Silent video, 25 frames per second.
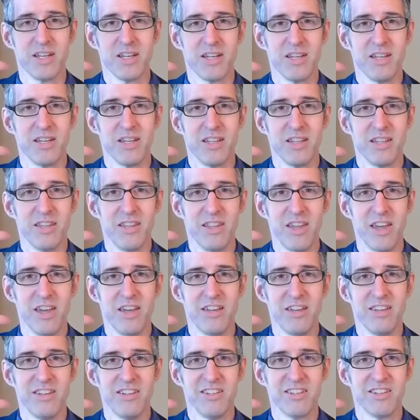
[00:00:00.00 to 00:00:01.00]

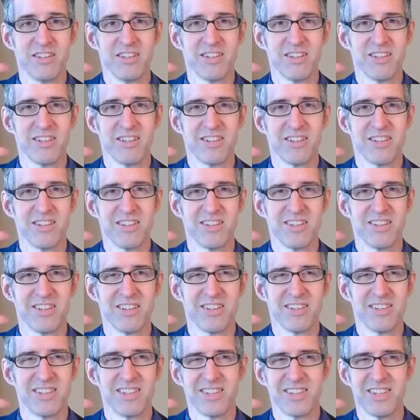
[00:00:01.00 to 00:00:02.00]
then
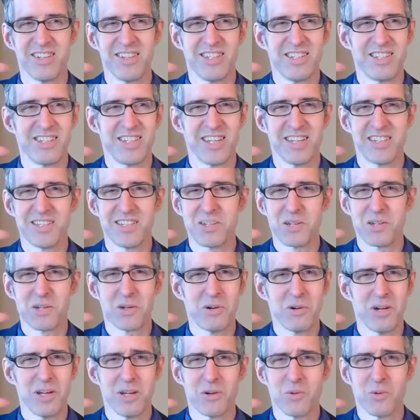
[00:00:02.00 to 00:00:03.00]
it doesn't
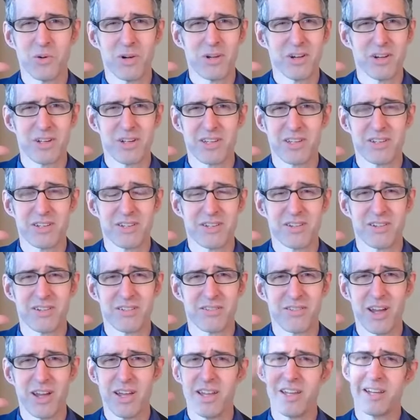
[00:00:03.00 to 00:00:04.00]
quite work,
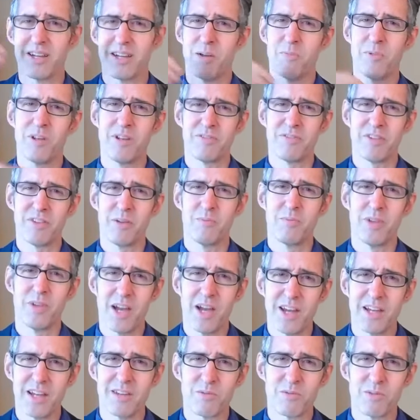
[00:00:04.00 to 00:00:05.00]
right? I mean, if I'm
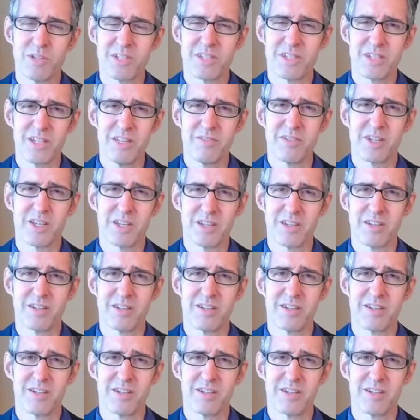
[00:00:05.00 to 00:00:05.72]
not receiving